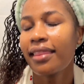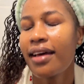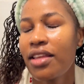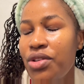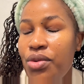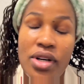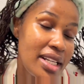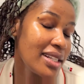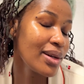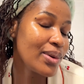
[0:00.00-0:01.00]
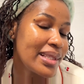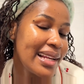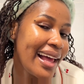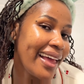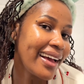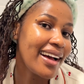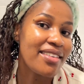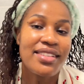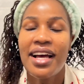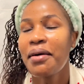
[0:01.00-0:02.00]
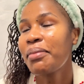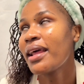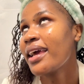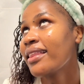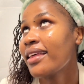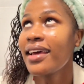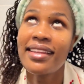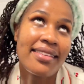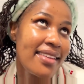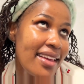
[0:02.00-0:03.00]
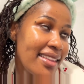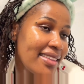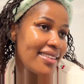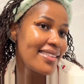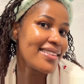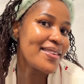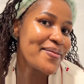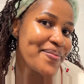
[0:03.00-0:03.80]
That's what it looks like after applying the essence.